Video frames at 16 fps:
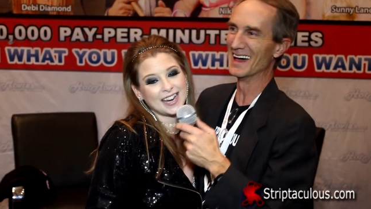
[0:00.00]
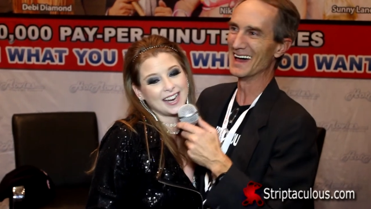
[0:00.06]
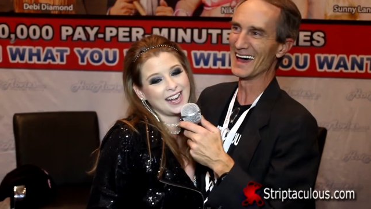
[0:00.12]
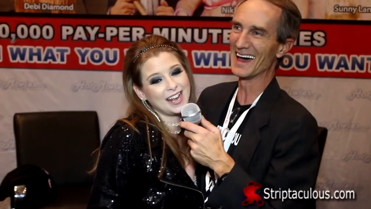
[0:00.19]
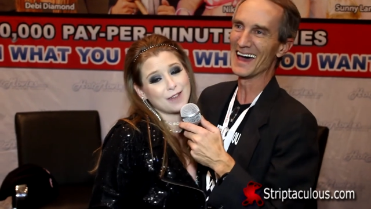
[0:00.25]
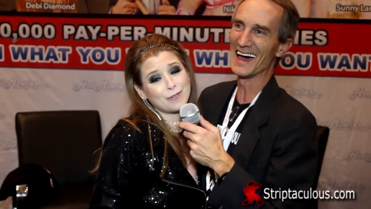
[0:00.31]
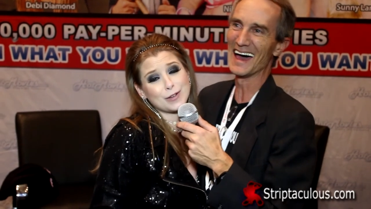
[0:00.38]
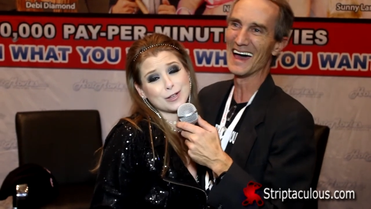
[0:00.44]

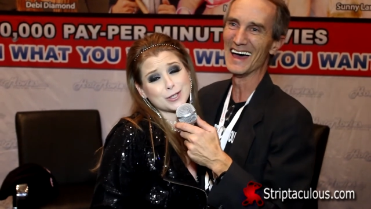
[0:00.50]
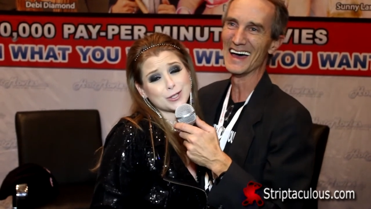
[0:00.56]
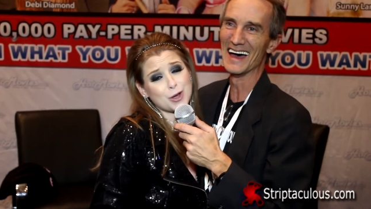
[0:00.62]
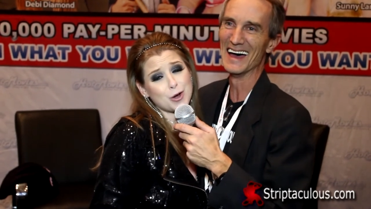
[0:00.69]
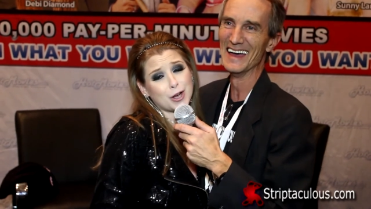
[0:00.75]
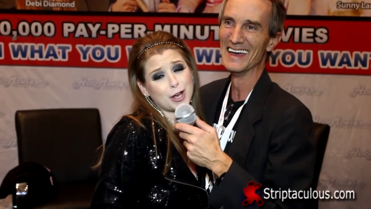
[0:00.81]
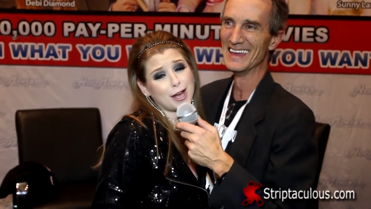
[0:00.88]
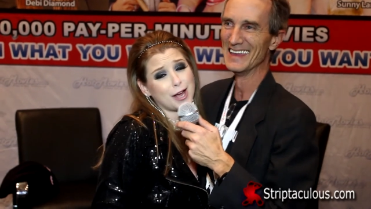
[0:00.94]
Speaker 1: it feels
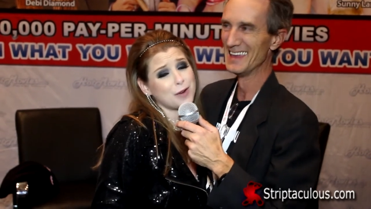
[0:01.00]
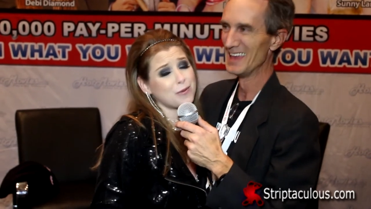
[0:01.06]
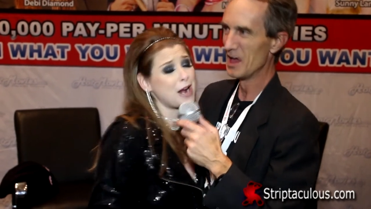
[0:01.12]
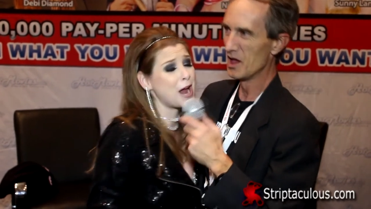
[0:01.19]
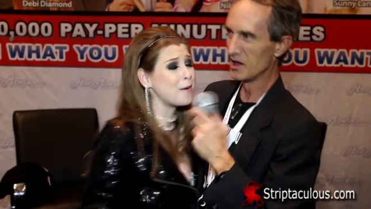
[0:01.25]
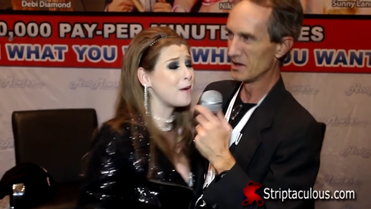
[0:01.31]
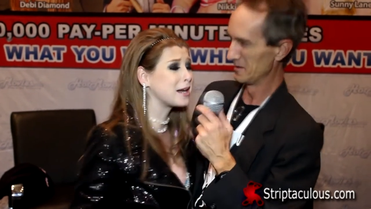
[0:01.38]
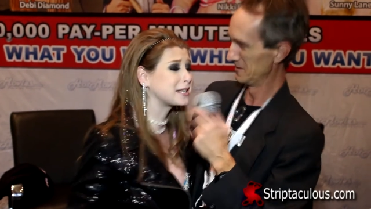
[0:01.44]
so good.
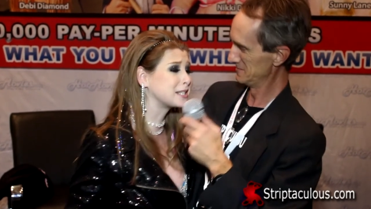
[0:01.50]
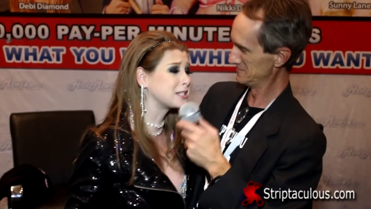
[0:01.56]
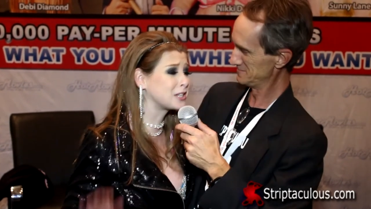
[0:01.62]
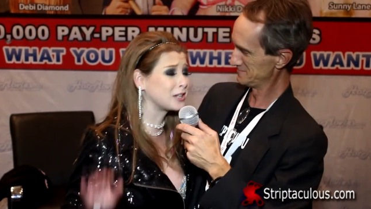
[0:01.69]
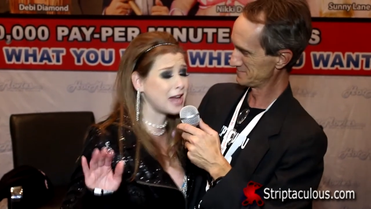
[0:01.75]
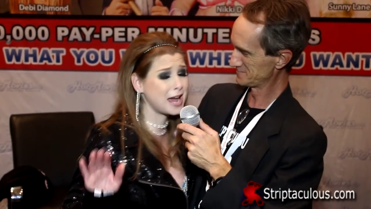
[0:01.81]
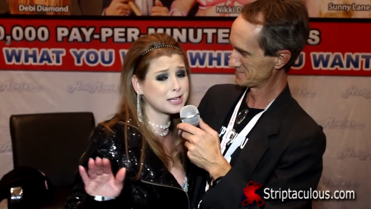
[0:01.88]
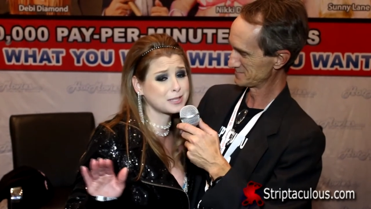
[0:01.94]
When I walked
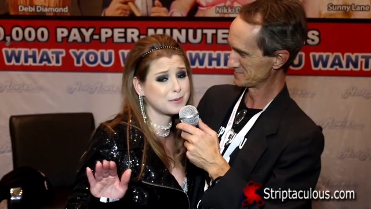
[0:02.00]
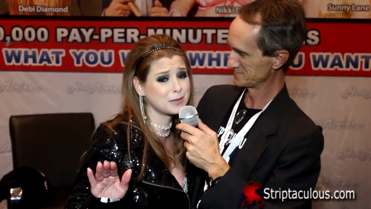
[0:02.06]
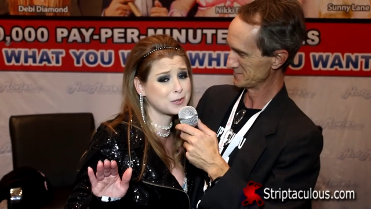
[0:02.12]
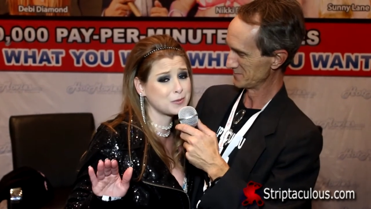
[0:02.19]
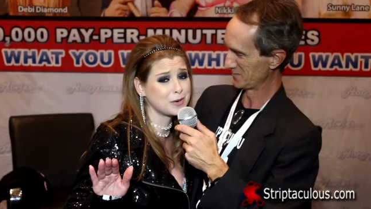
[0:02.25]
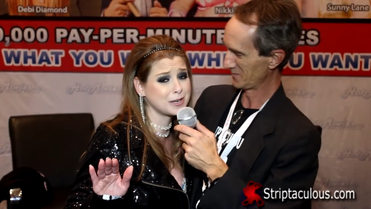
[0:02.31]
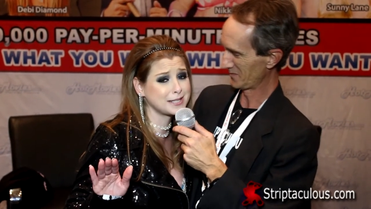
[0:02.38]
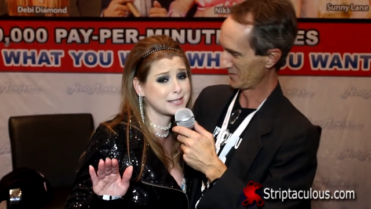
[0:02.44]
into the
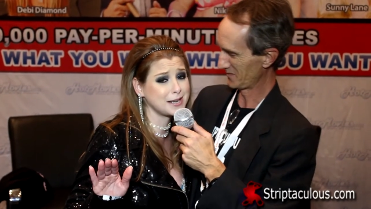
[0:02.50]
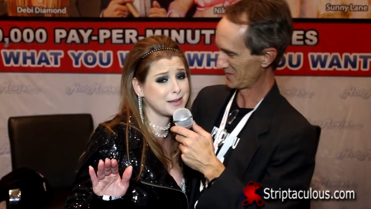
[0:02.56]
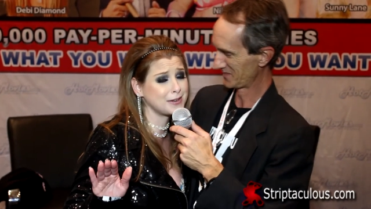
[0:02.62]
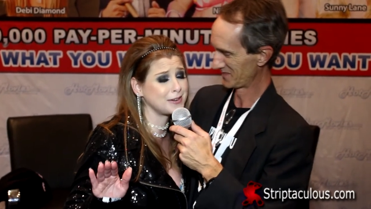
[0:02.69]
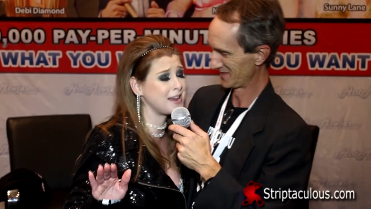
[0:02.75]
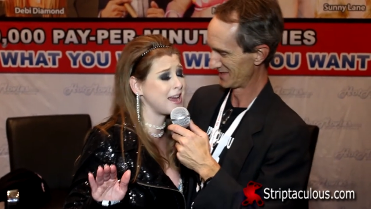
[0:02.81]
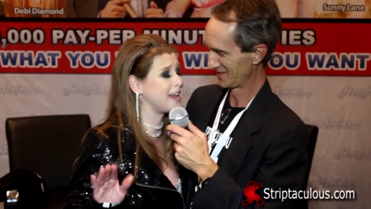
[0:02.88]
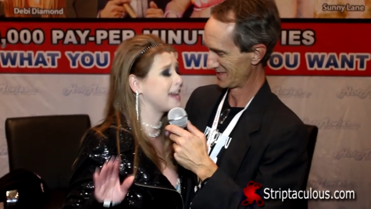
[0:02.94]
Xbiz Awards the
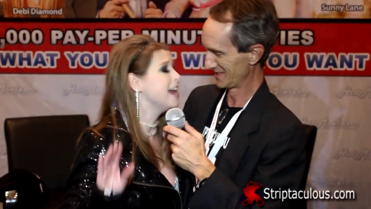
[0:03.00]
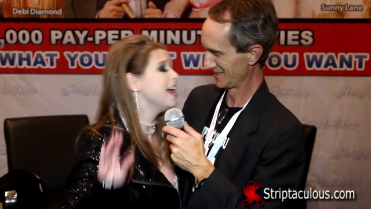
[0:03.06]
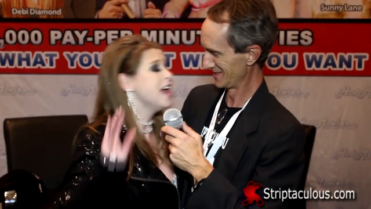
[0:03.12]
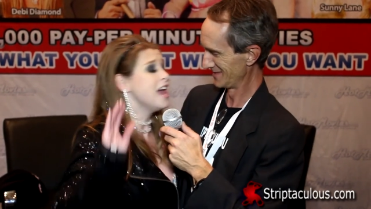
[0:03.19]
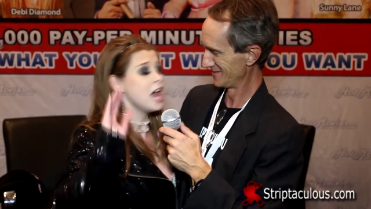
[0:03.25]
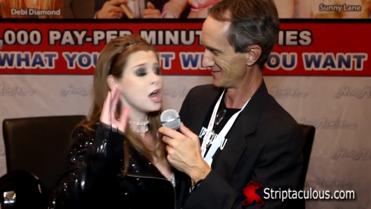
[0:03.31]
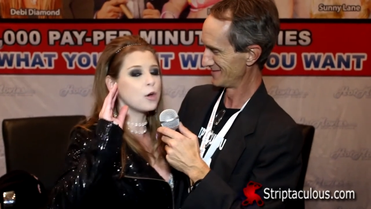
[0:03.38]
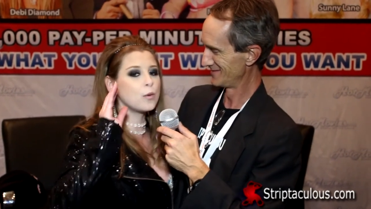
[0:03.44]
other night,
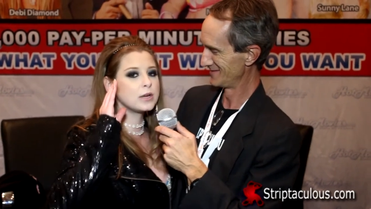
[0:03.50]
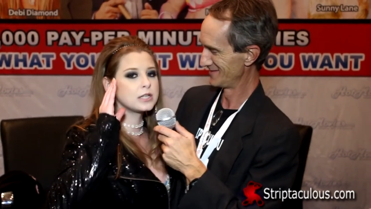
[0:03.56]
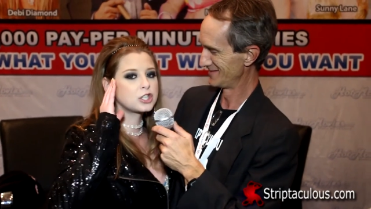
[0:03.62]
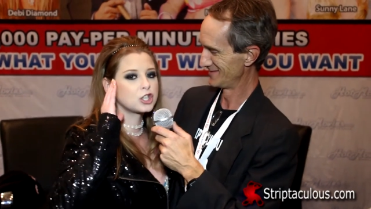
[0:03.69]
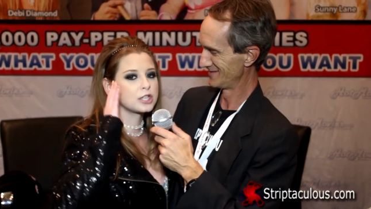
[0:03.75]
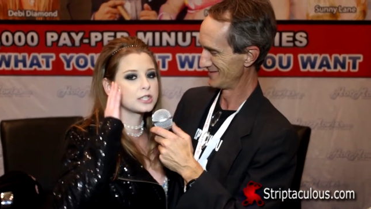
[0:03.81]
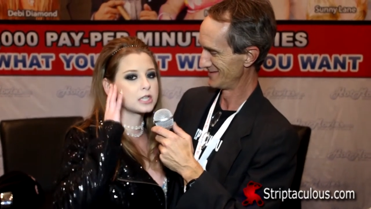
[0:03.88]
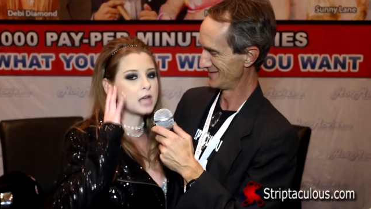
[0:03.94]
it
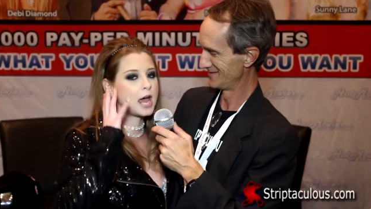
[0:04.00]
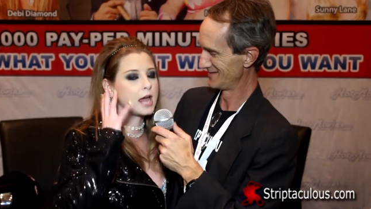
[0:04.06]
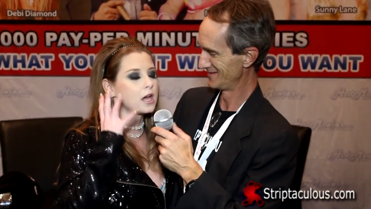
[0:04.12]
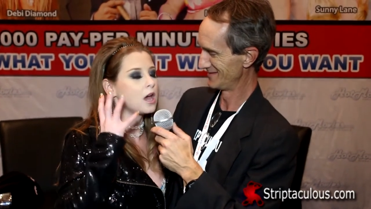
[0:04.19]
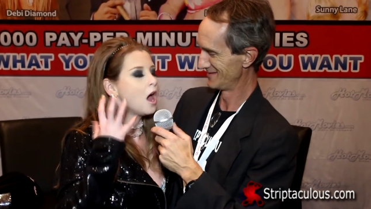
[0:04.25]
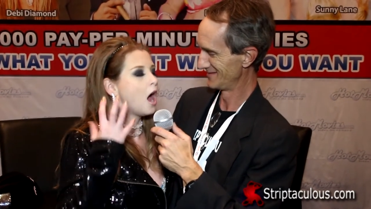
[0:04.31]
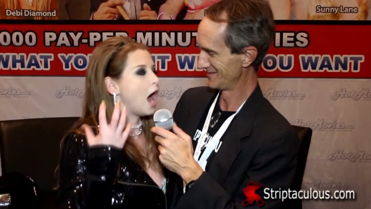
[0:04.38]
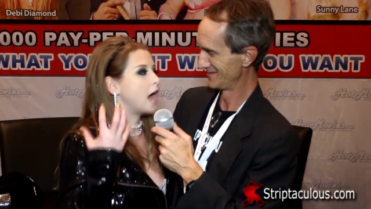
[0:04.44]
was just
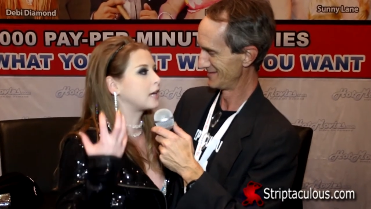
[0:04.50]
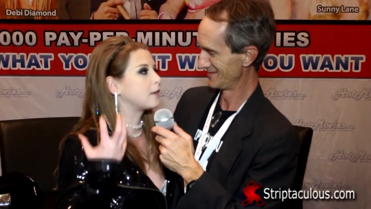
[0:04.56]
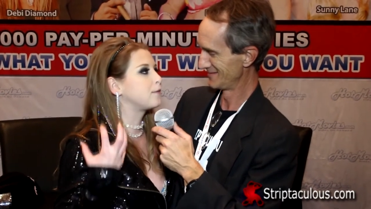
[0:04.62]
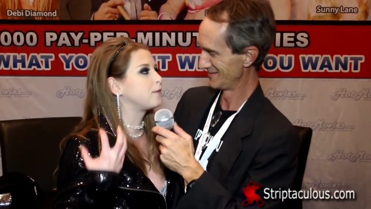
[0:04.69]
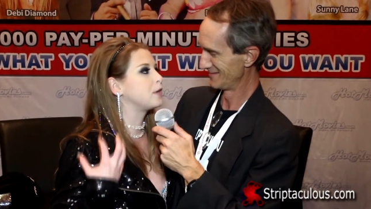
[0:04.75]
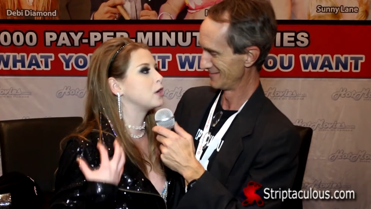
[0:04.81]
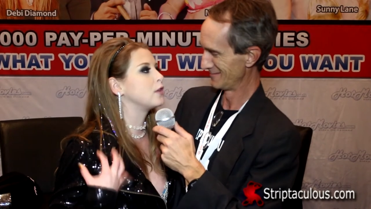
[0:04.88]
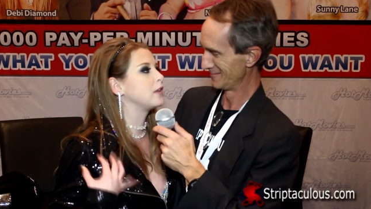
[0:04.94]
like I
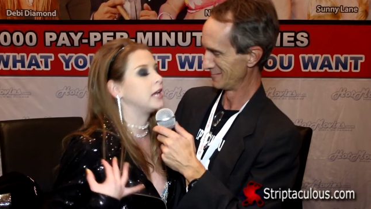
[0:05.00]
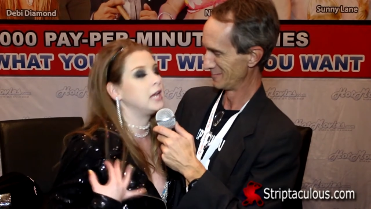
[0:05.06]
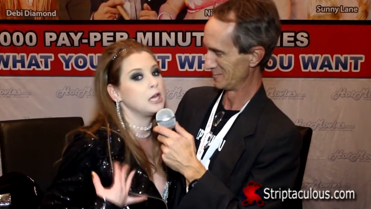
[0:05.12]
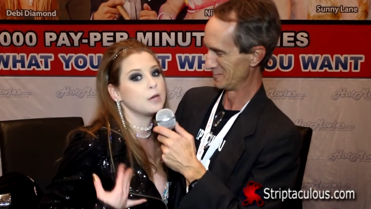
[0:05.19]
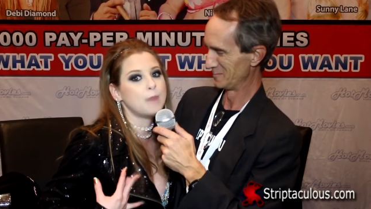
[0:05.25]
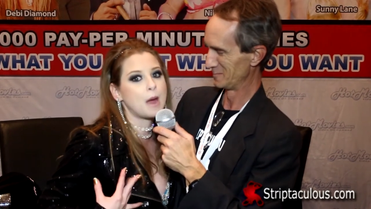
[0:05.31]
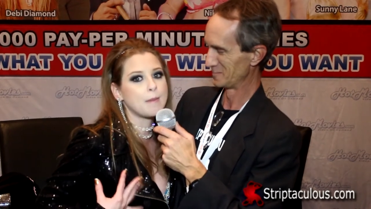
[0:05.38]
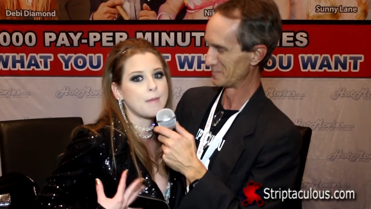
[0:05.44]
could feel the
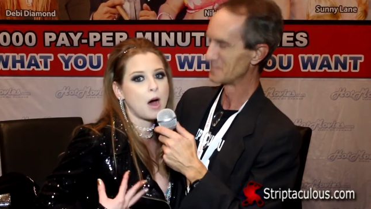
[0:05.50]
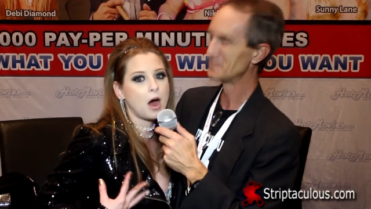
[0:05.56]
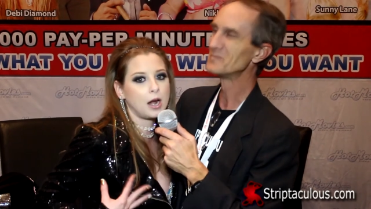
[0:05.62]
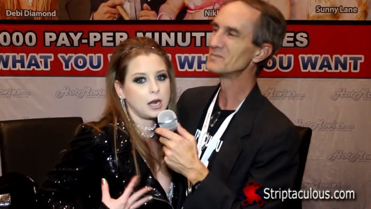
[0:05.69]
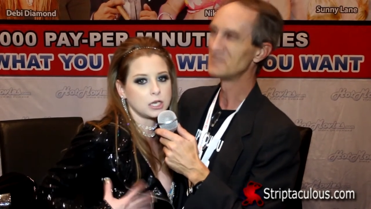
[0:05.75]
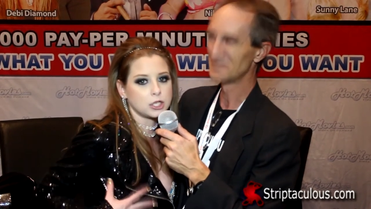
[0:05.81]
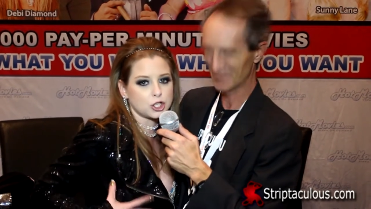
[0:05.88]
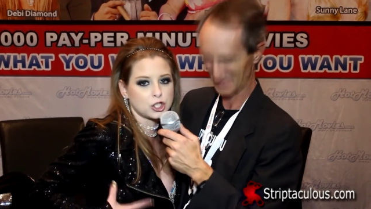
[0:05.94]
heat my
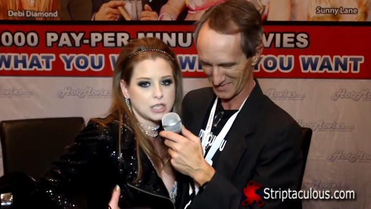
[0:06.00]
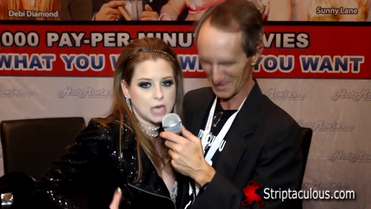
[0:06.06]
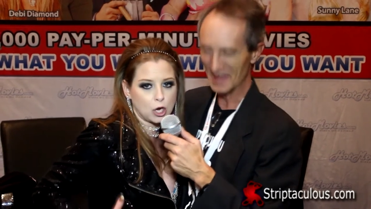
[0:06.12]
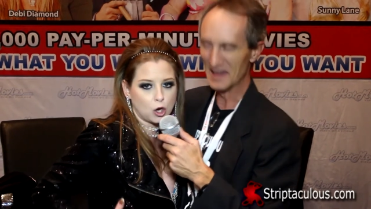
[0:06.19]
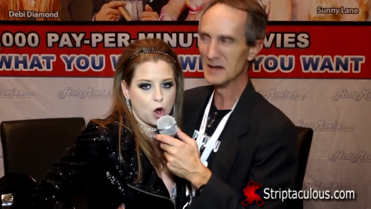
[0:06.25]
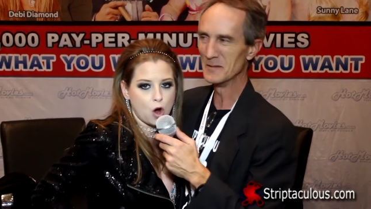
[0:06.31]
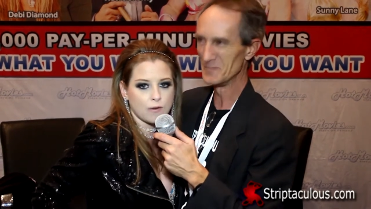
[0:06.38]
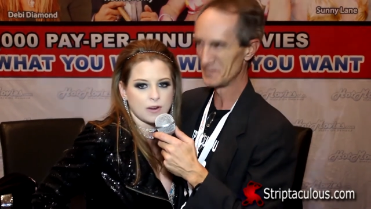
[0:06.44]
body just take yeah.